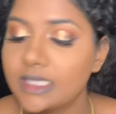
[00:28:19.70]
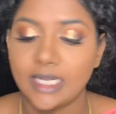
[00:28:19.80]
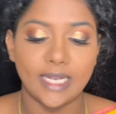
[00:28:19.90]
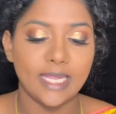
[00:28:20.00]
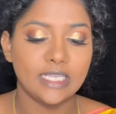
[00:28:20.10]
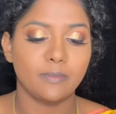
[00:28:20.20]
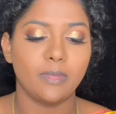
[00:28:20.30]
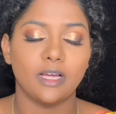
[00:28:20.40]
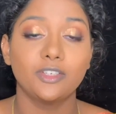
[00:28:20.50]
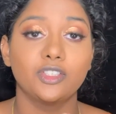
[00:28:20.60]
NYX
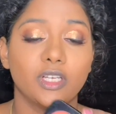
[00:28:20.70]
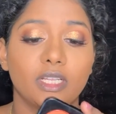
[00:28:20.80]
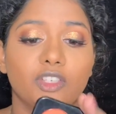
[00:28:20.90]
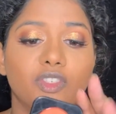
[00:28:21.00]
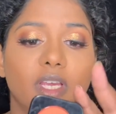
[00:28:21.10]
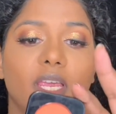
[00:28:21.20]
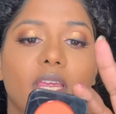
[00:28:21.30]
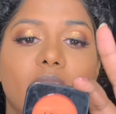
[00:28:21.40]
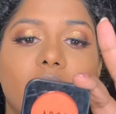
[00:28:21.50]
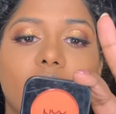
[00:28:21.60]
blush in the
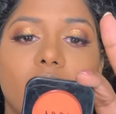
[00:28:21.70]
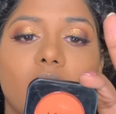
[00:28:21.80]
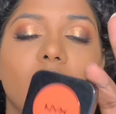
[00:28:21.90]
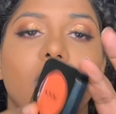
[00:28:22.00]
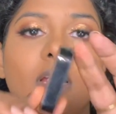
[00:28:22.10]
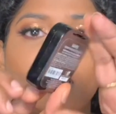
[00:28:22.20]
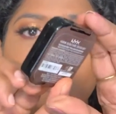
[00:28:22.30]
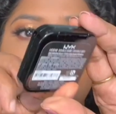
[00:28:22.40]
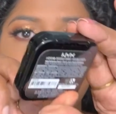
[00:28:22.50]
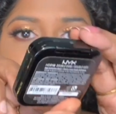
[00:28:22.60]
shade
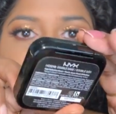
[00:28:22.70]
Double